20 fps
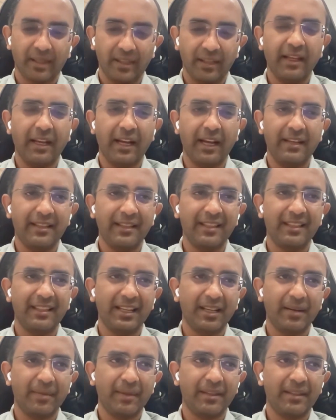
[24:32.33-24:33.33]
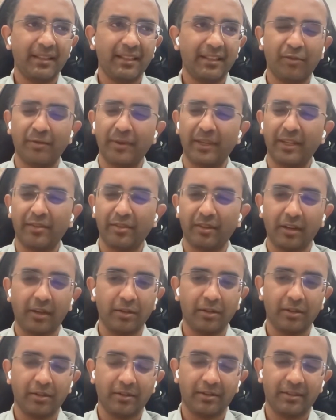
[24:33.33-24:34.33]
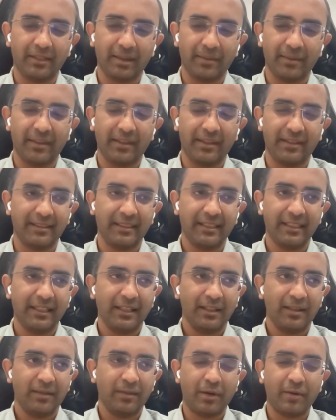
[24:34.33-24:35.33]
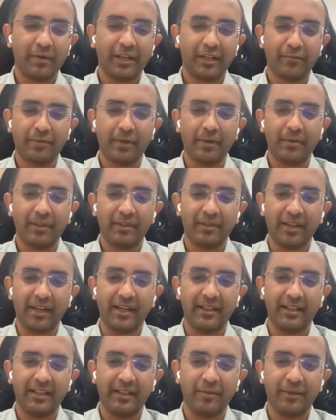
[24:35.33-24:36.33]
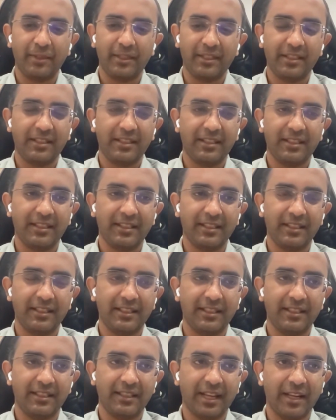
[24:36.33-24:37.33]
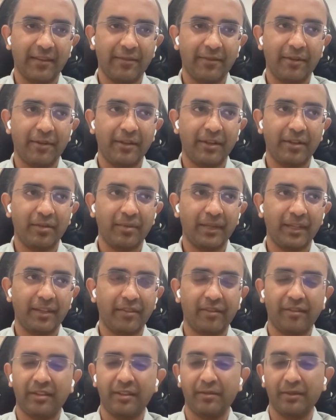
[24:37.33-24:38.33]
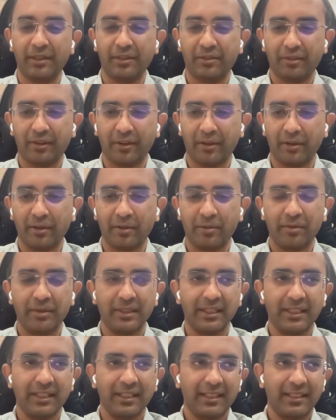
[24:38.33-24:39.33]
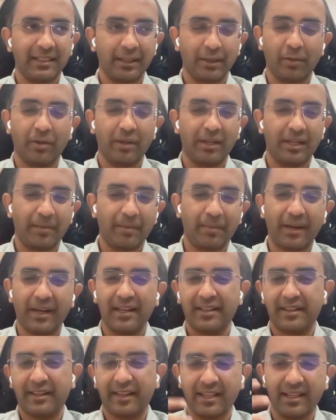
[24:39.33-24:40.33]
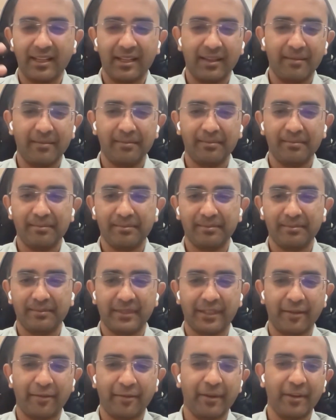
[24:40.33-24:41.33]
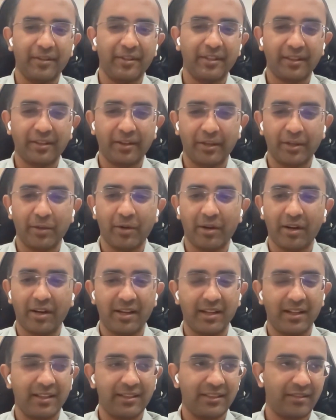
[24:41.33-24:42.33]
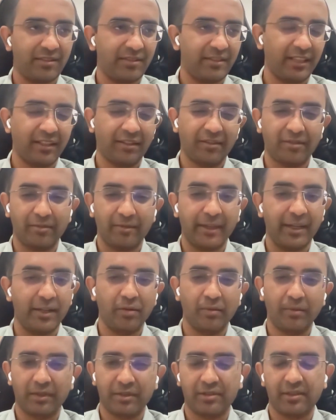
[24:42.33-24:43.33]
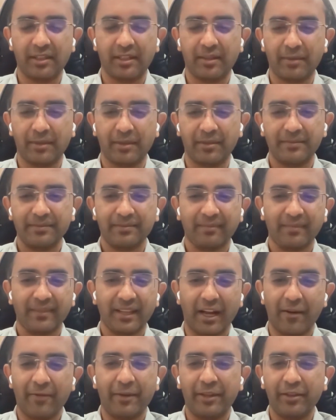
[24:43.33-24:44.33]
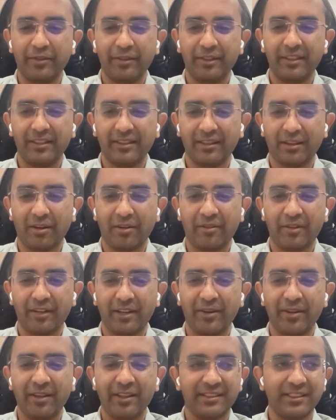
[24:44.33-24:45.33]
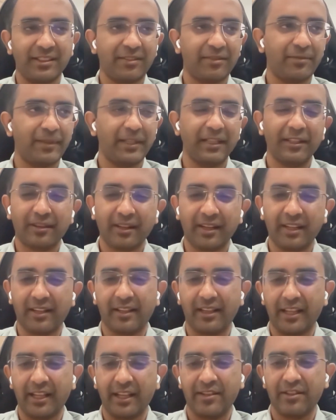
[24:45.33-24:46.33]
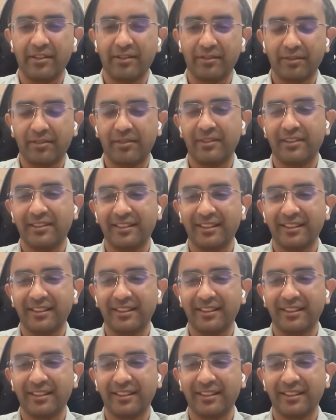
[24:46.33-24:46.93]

Yeah, I did a little bit. It's very slow, though. I mean, whatever experiments I did with it, I found it to be excessively slow. The whole compile time, refreshing your UI just takes way too much time, After using hot reload, it just feels like ages